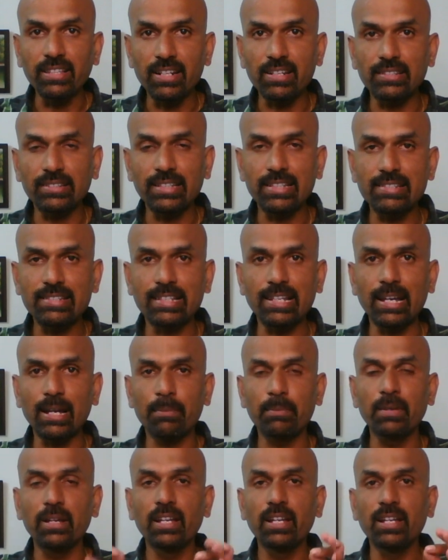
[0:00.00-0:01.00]
research
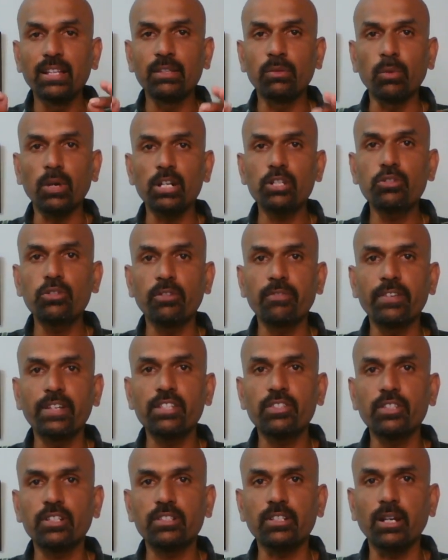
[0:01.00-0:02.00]
gap, once you fix
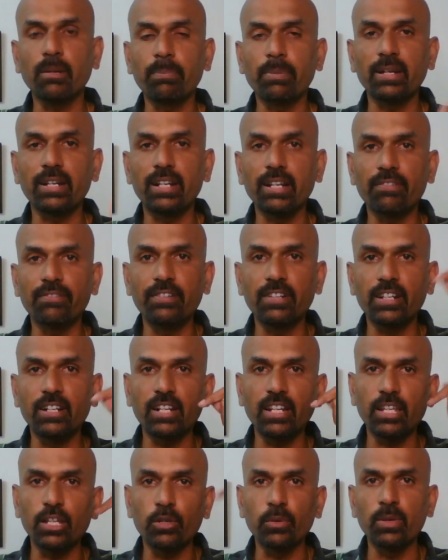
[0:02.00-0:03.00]
the topic,
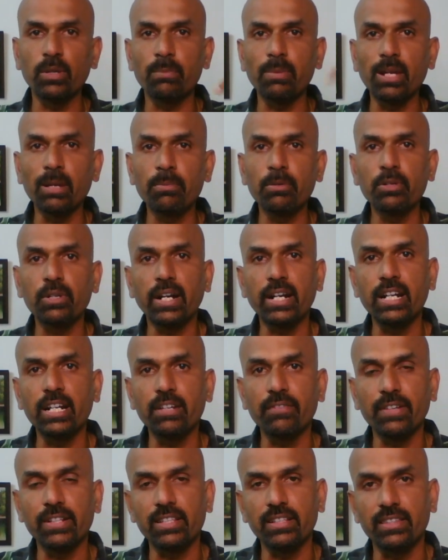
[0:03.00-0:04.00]
definitely you will be able to
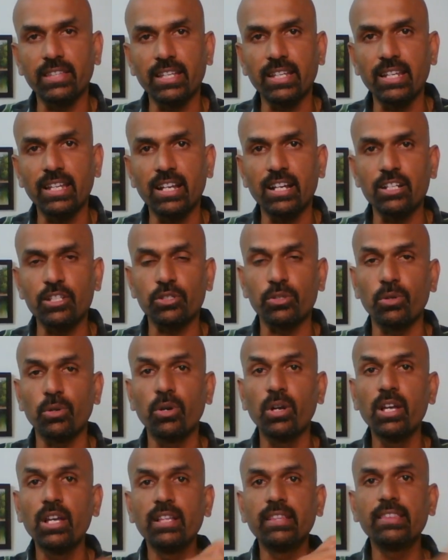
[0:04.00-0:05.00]
identify the theory also.
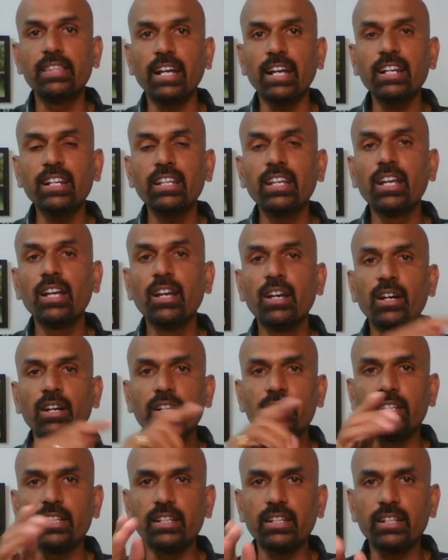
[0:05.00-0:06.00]
Then,
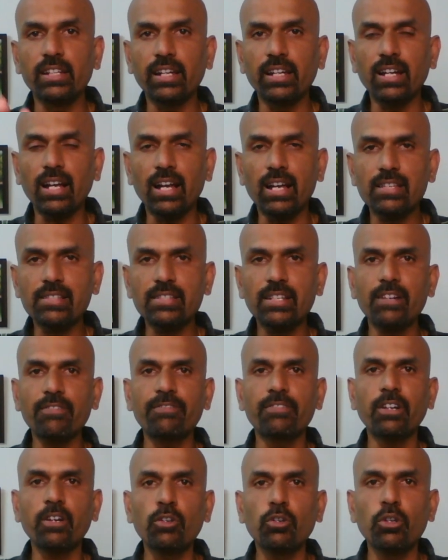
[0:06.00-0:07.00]
as of
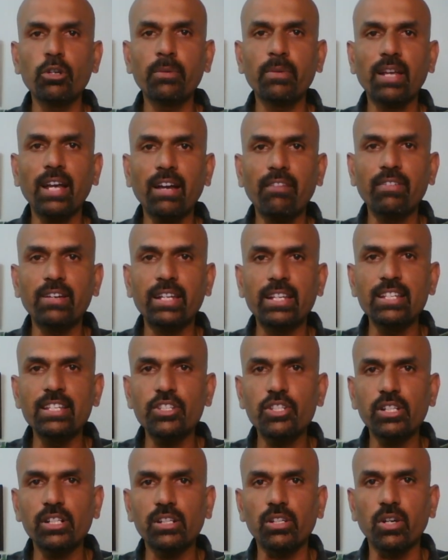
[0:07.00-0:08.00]
now, you will have an
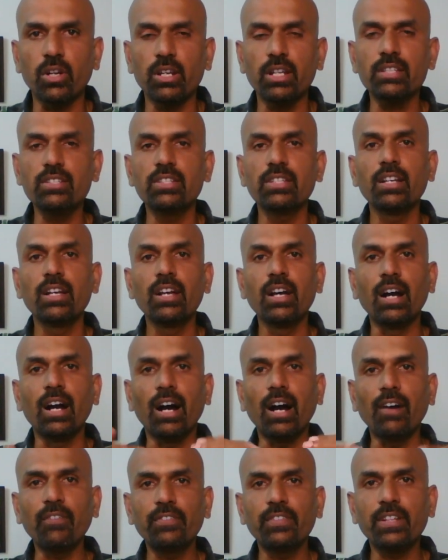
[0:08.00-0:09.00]
initial knowledge.
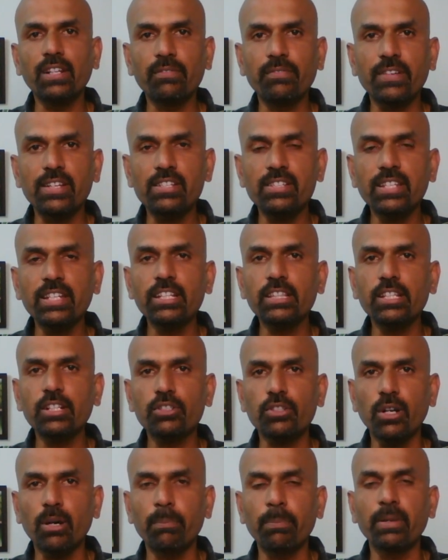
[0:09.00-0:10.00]
After fixing the
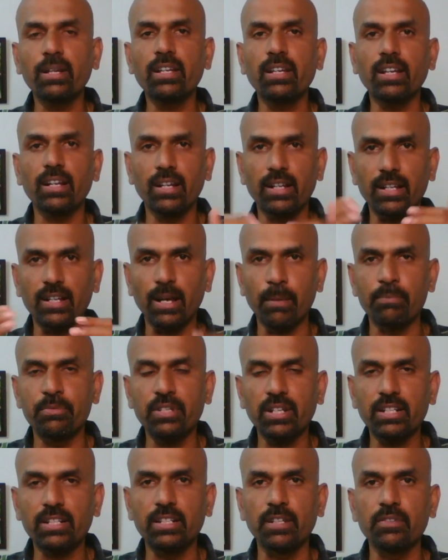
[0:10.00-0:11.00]
topic
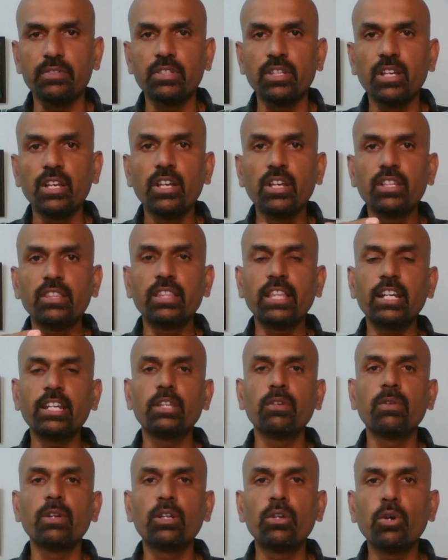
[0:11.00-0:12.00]
objectives, then you
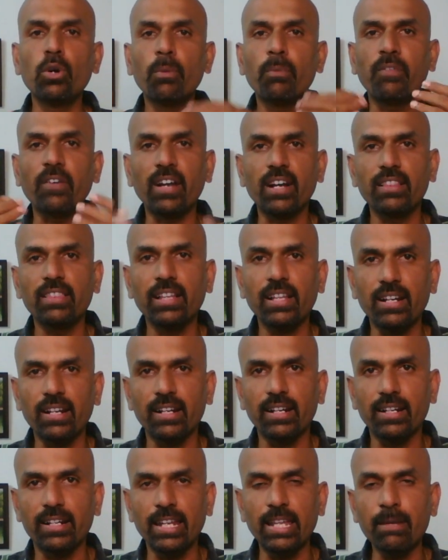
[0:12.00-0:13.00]
will go further,
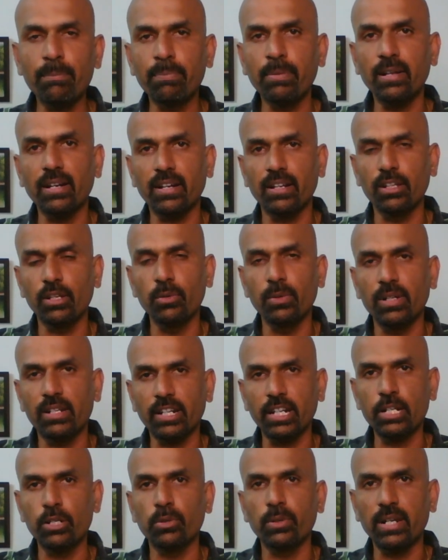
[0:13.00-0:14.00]
deeper, you will
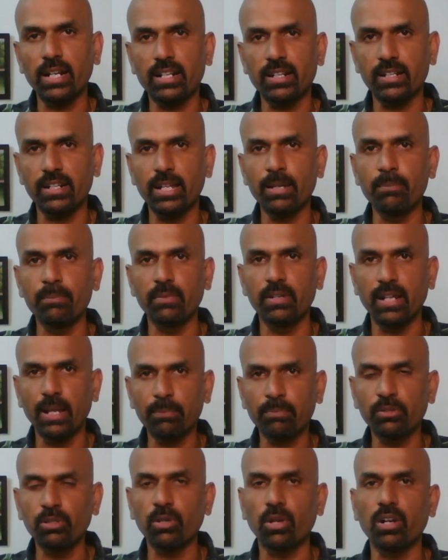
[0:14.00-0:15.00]
try to get a deep
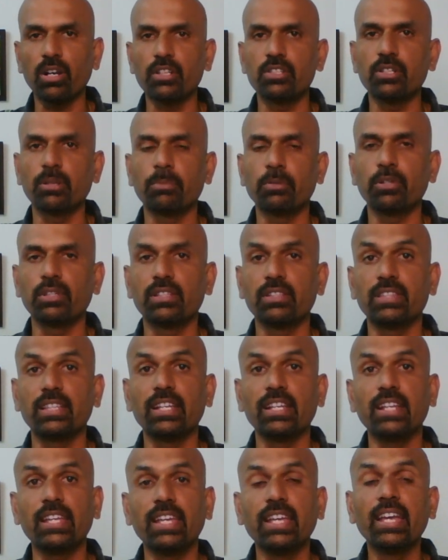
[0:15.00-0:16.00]
depth knowledge about the
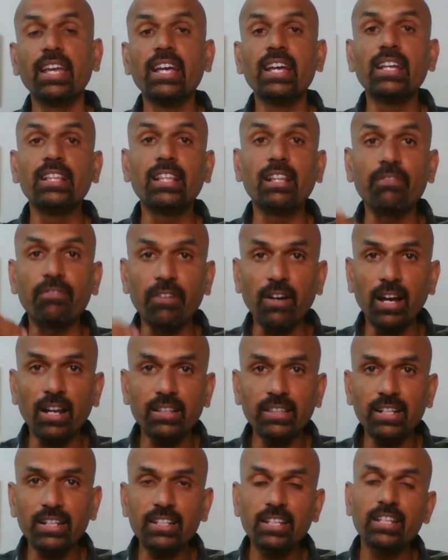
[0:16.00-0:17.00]
theory. Then for
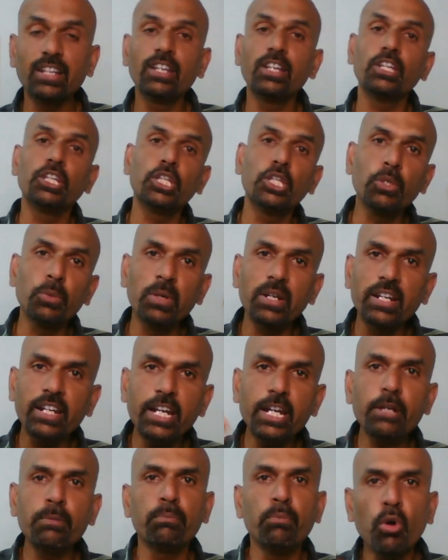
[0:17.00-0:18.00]
that, you will
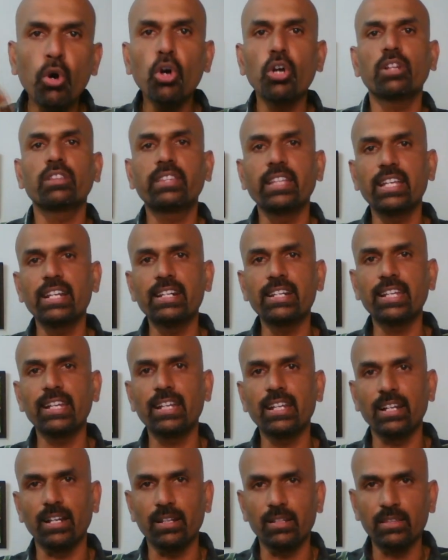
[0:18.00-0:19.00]
read more
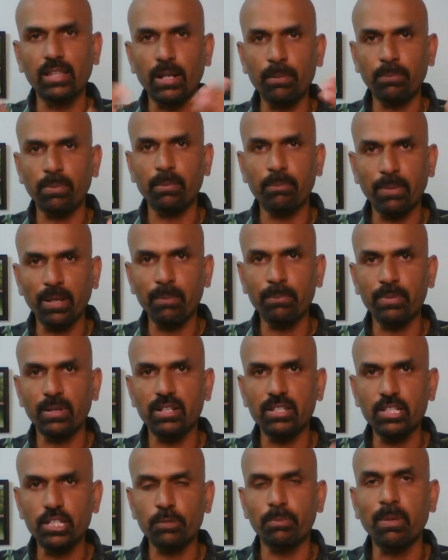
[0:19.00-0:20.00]
theoretical, that paper,
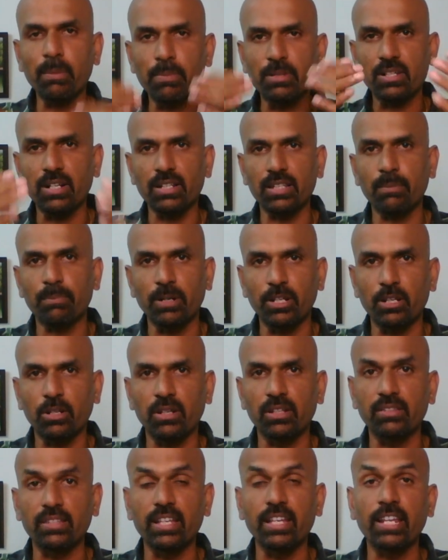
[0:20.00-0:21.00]
research papers on that
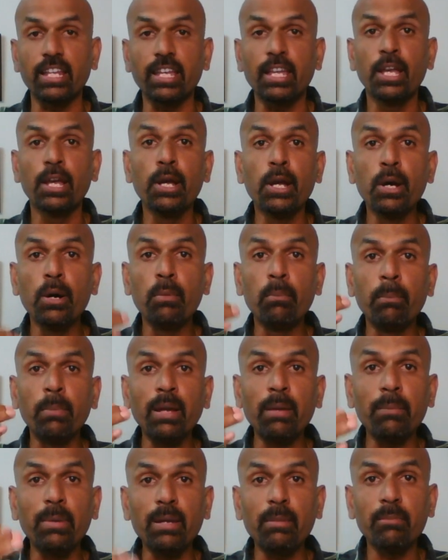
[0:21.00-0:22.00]
particular theory,
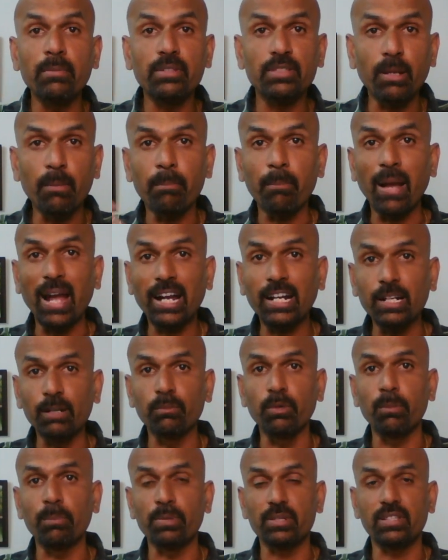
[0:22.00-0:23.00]
maybe some magnum
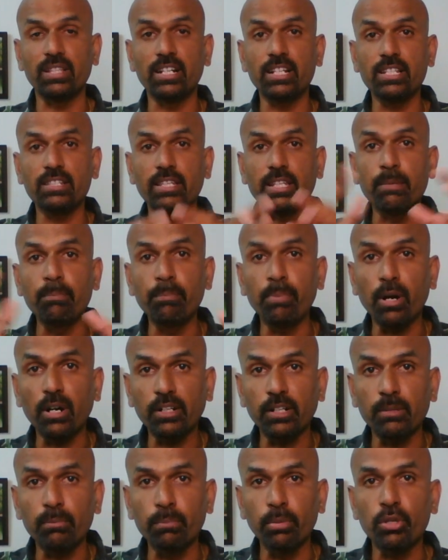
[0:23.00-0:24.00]
opus, that is
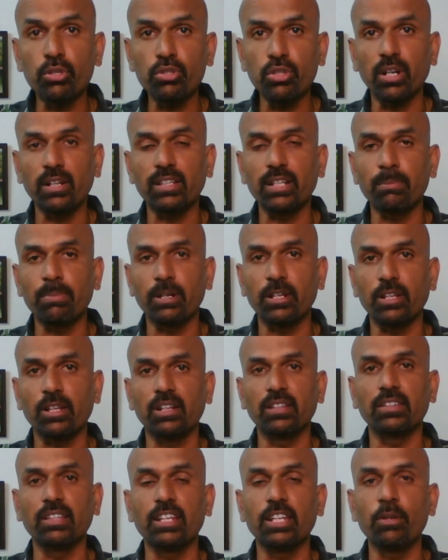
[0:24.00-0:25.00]
important books on that particular
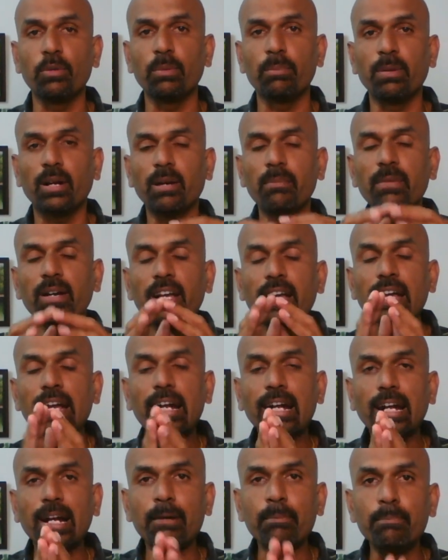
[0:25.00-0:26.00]
theory. You will become
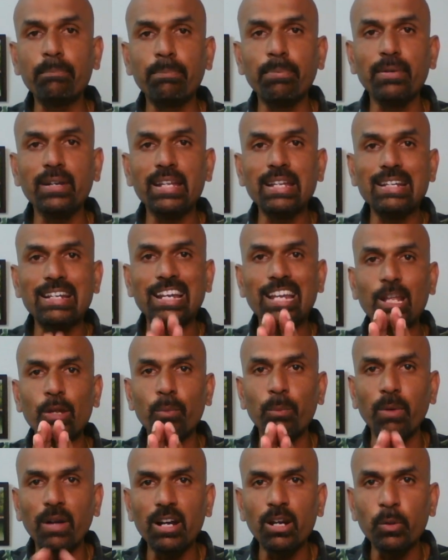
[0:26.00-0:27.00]
completely
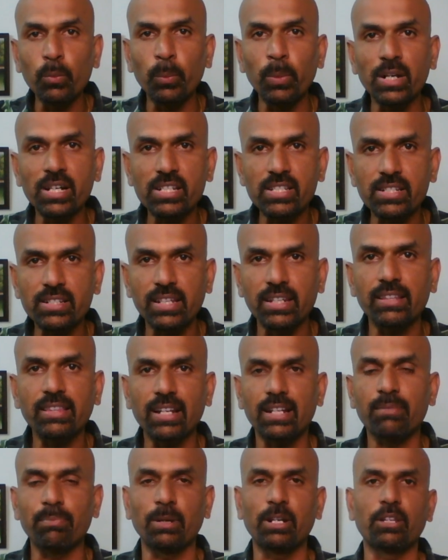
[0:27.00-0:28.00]
well versed in
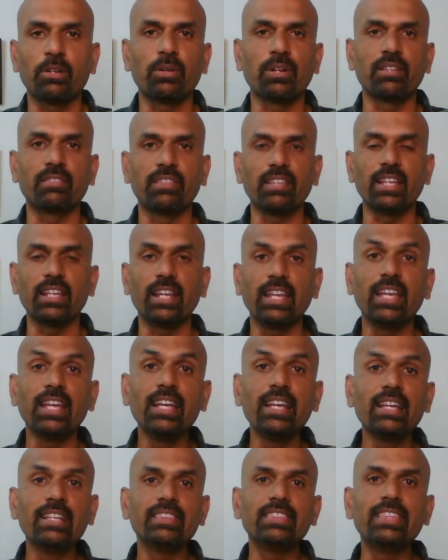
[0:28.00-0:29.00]
that particular theory.
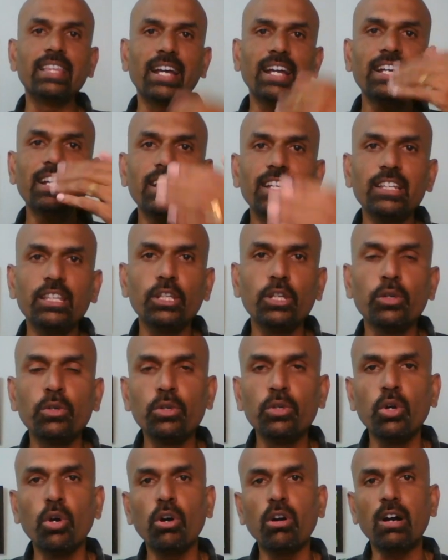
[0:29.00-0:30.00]
Then you
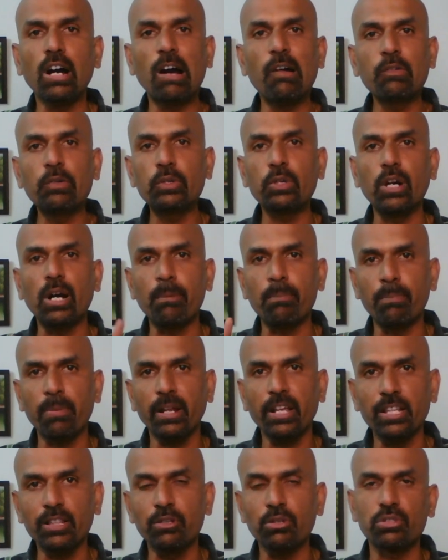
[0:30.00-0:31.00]
know how to
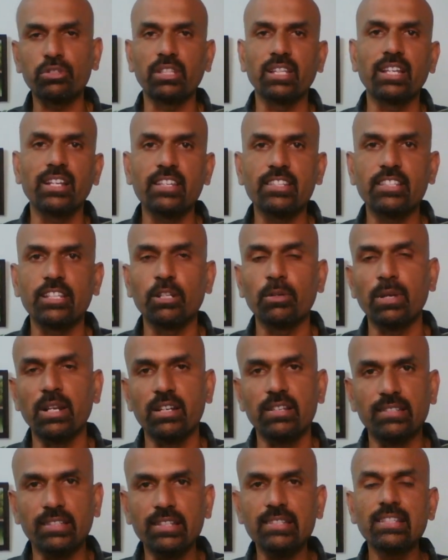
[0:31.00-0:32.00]
apply those theories in your
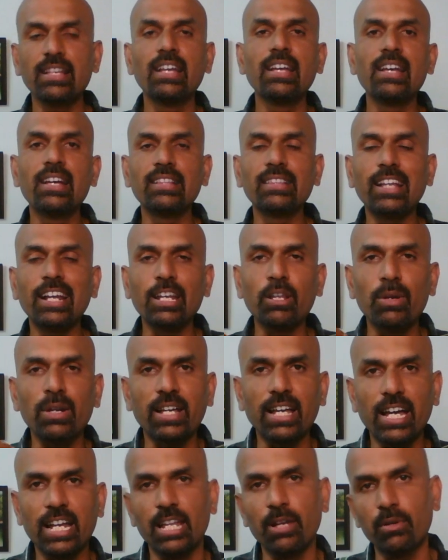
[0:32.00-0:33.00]
research, then you will
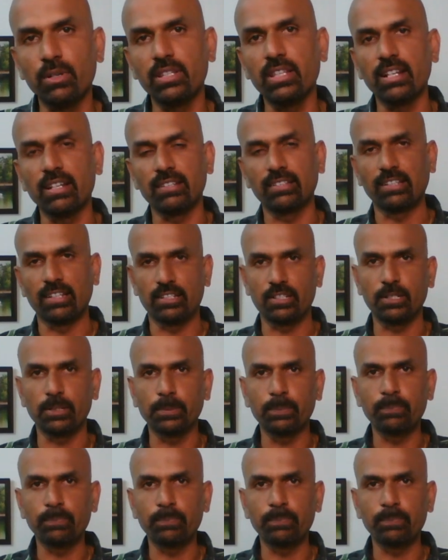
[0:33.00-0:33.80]
carry out the research.